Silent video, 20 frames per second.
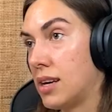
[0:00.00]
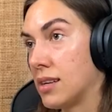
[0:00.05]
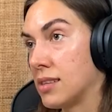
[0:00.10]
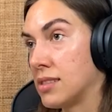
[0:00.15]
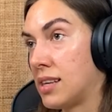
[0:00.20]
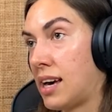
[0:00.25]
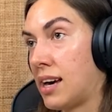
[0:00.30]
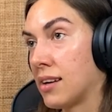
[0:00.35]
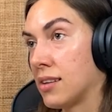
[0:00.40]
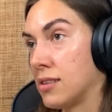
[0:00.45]

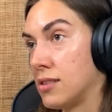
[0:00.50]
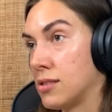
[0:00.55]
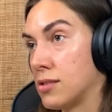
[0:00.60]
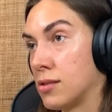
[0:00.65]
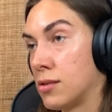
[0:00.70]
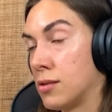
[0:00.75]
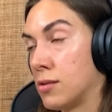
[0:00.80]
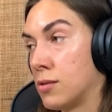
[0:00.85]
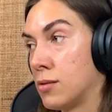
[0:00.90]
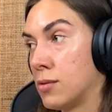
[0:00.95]
Exactly.
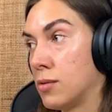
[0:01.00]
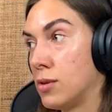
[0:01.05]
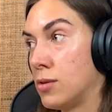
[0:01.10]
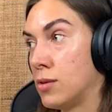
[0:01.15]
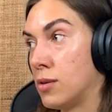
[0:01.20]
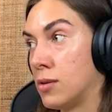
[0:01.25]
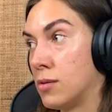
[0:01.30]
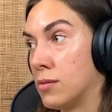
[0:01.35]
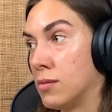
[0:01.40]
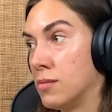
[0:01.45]
So, you
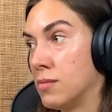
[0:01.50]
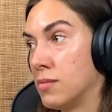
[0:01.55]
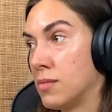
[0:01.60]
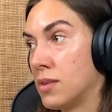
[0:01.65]
know,